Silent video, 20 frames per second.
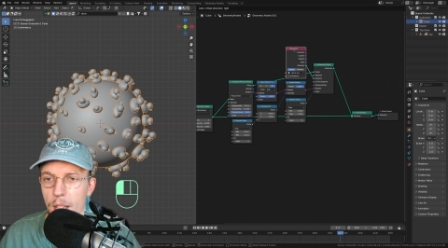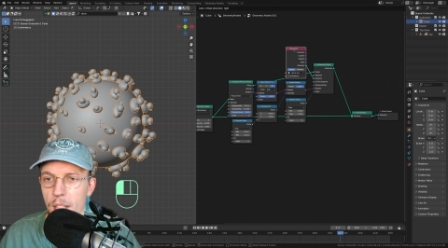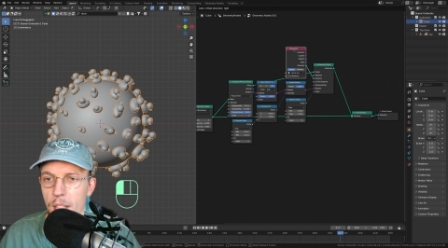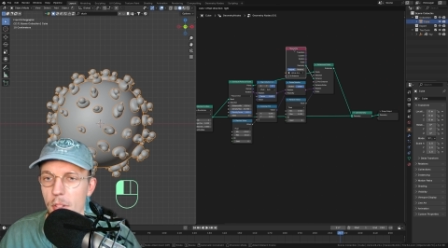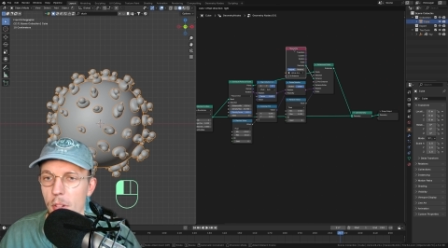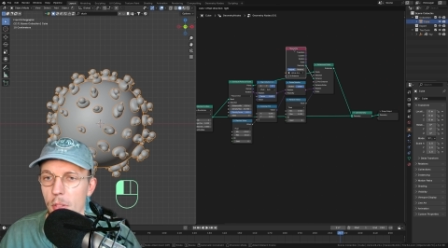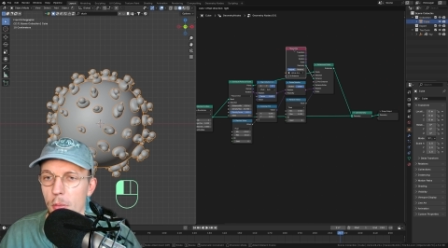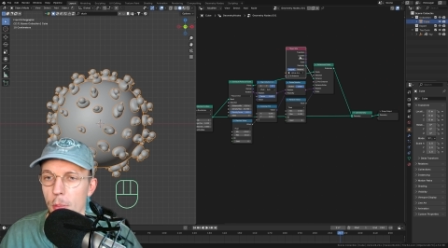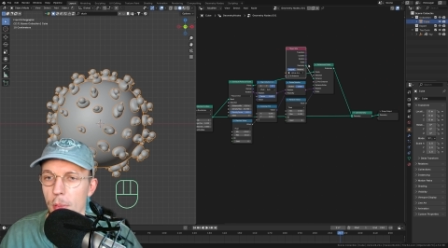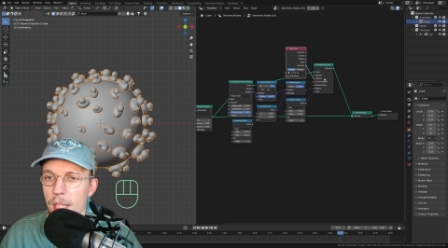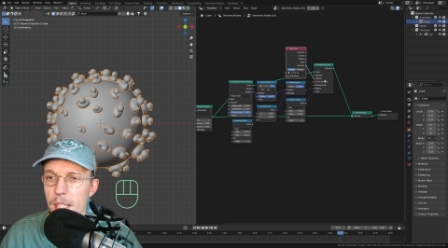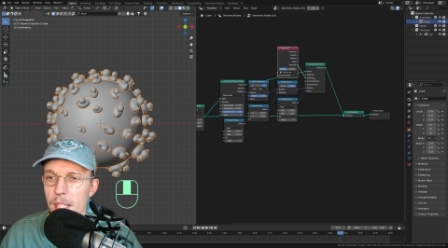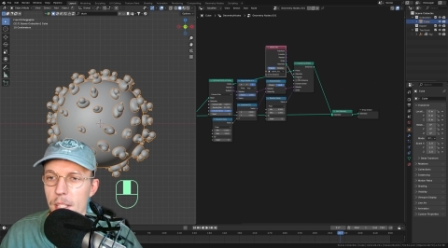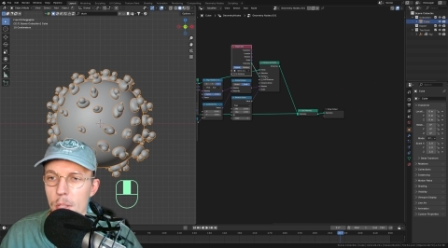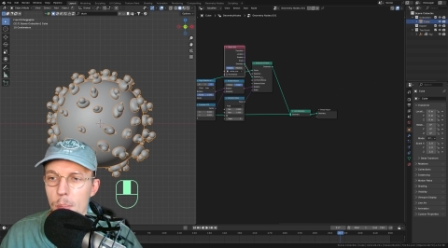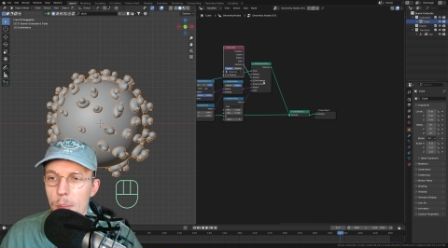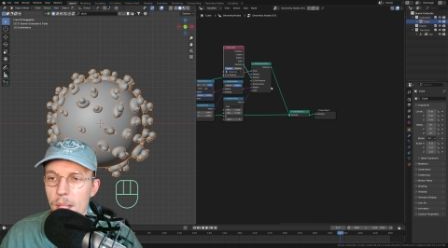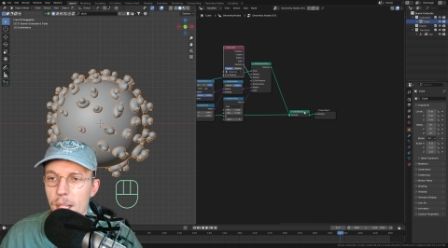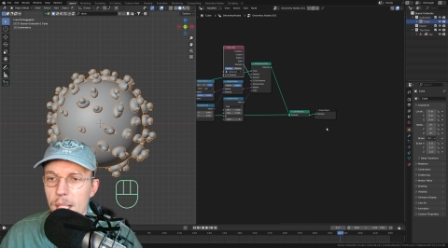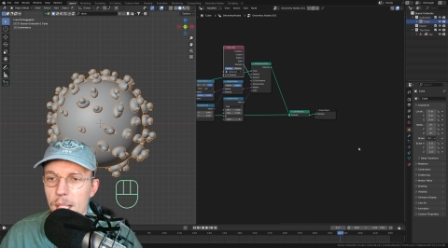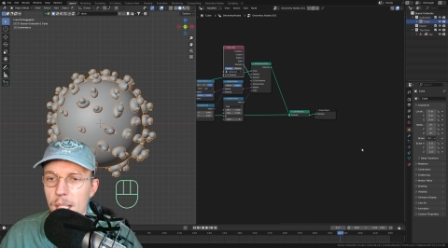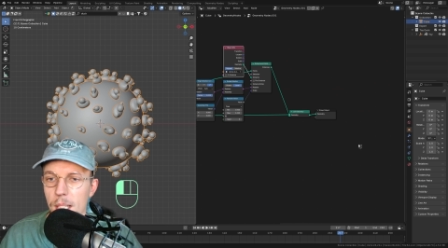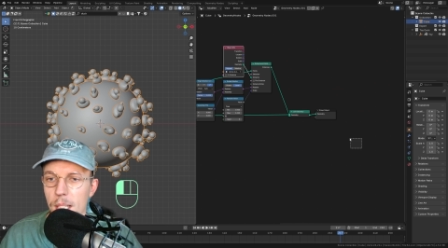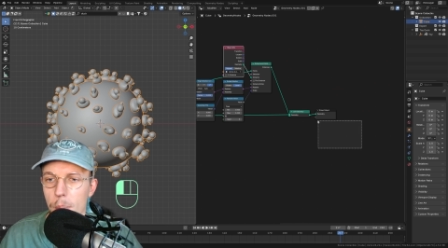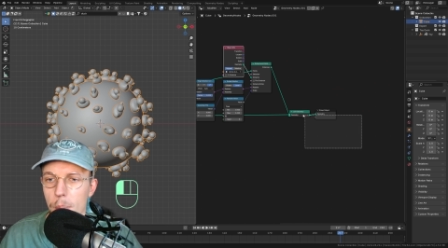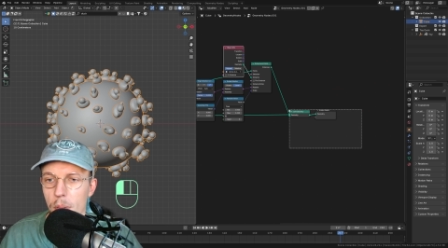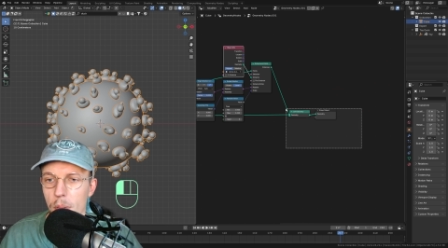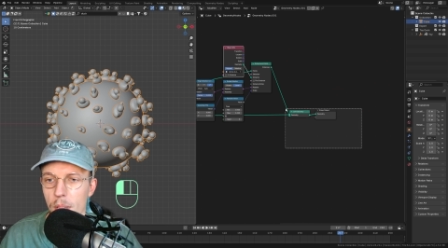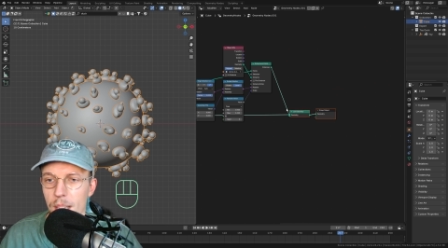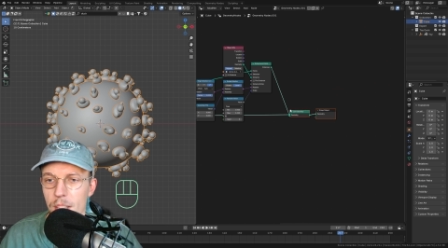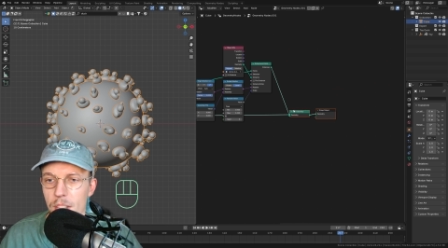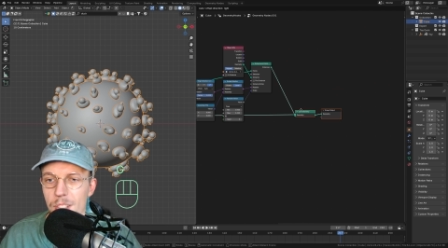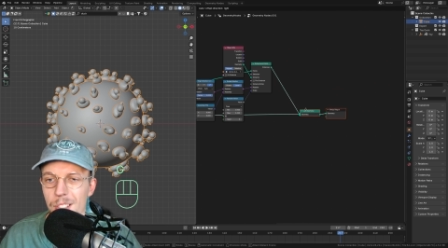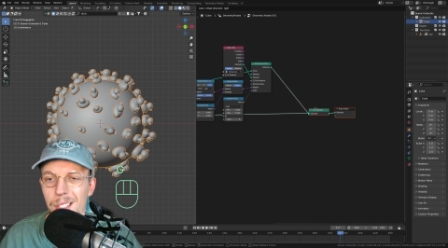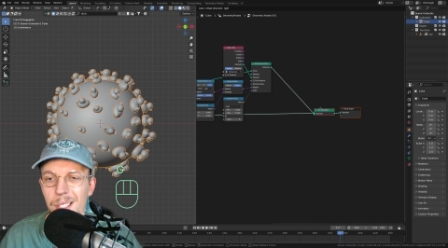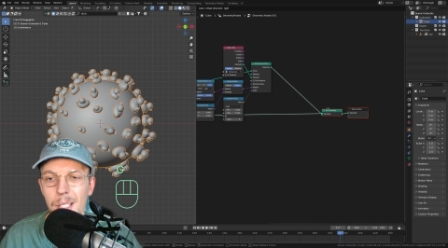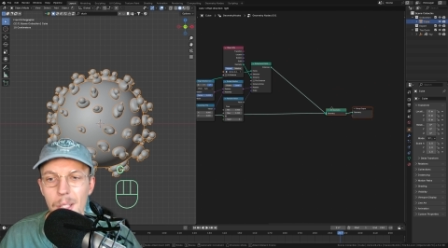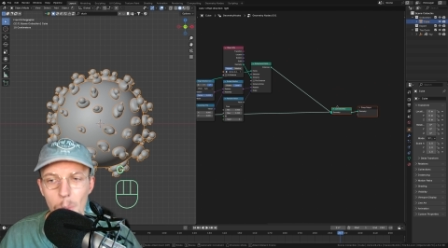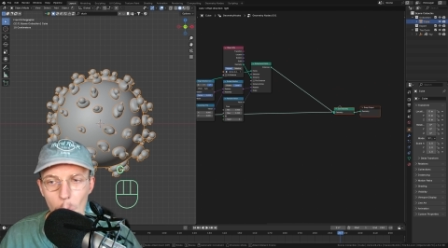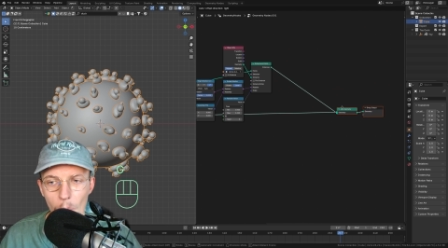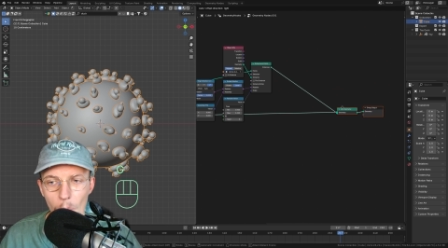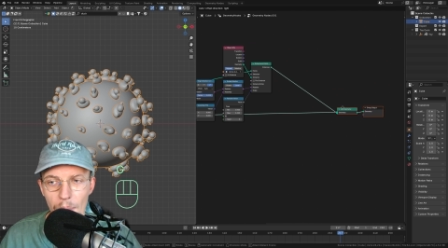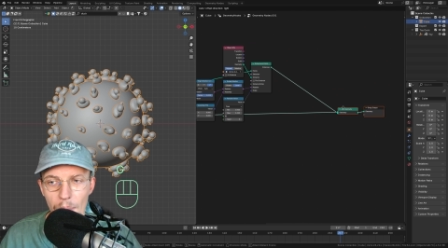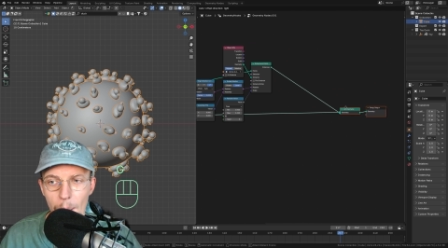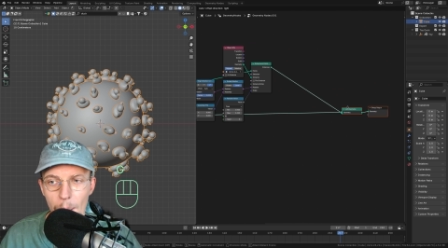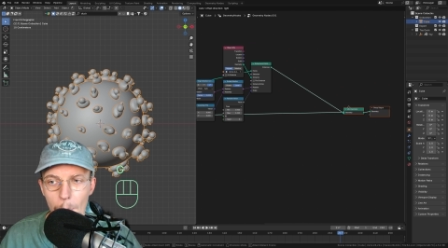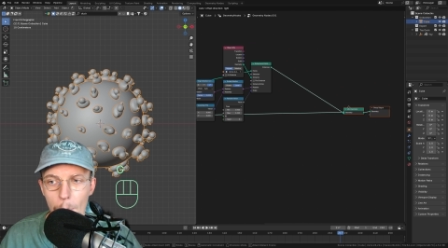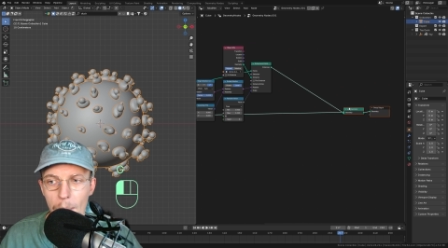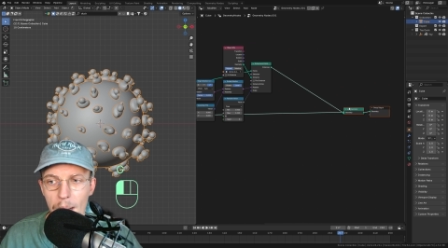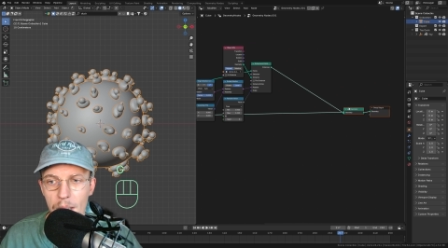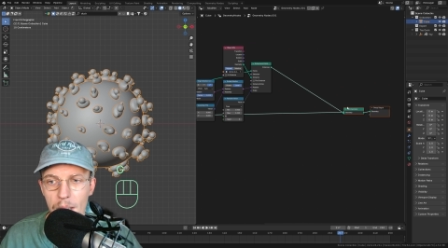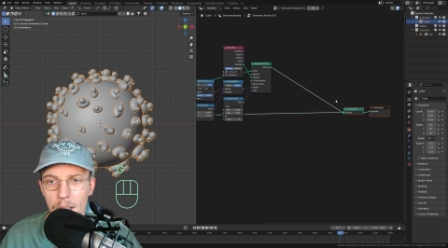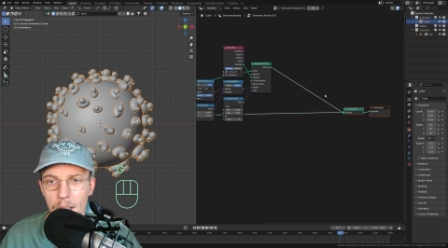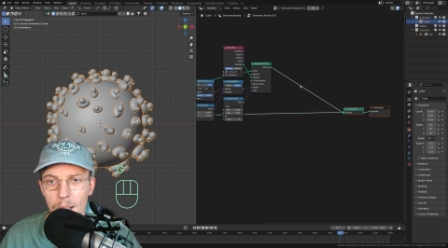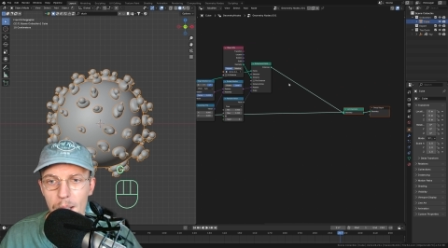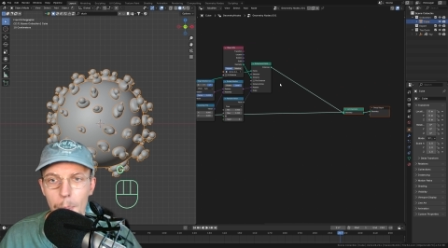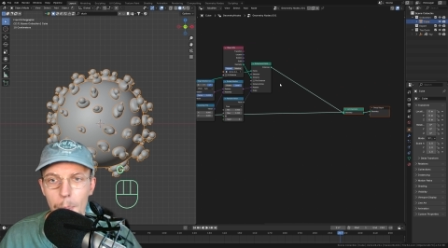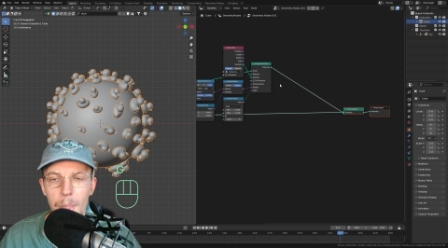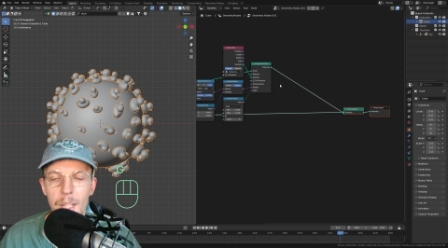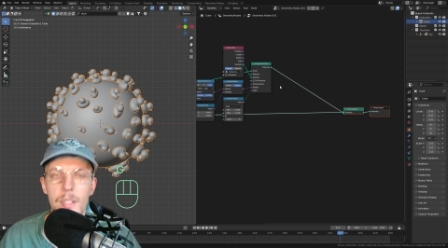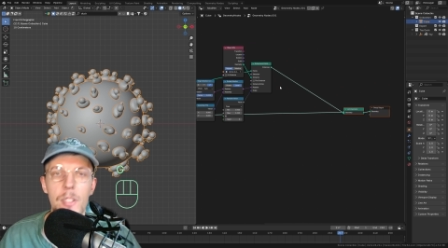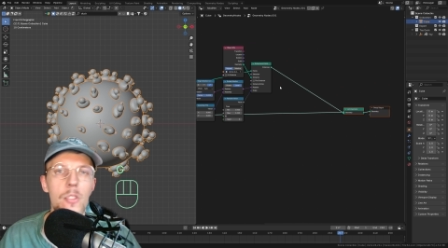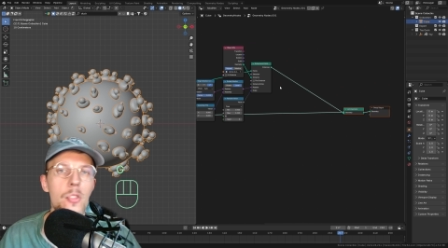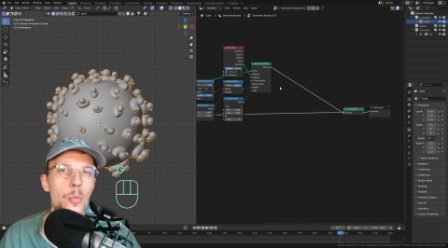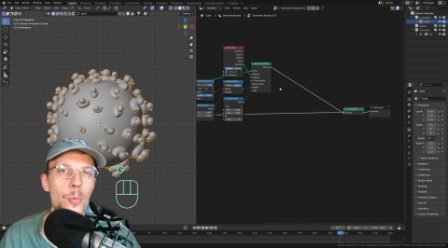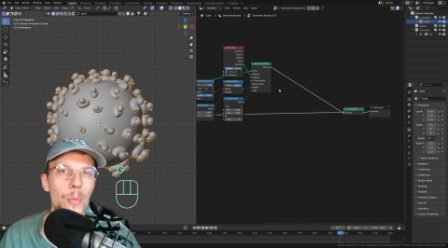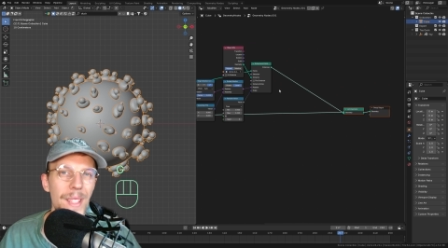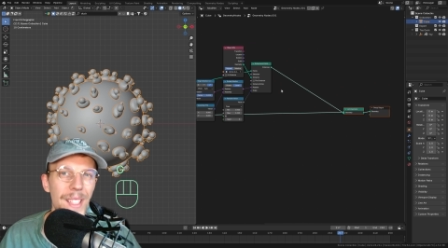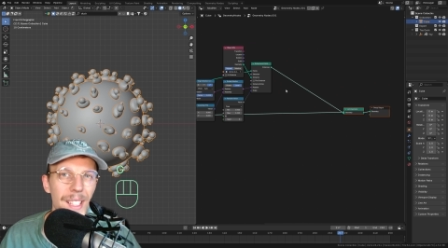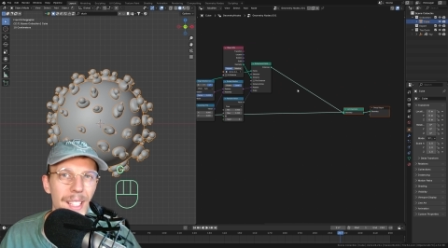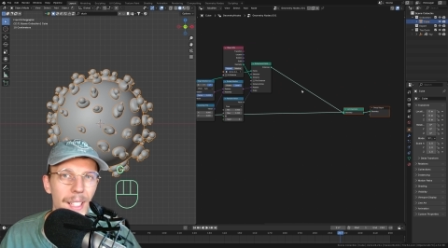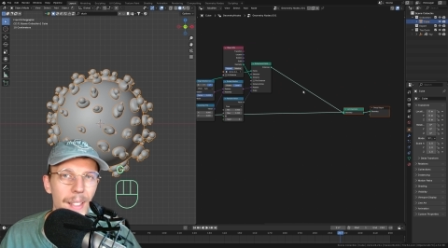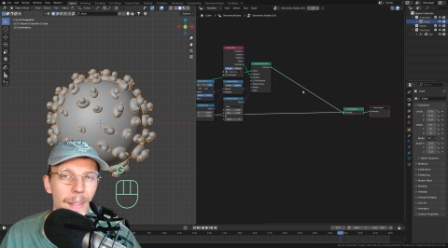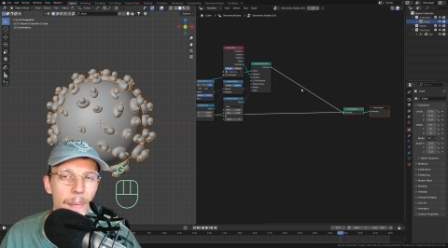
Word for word: It's not really tricky, but it's new, and that makes it a bit tricky.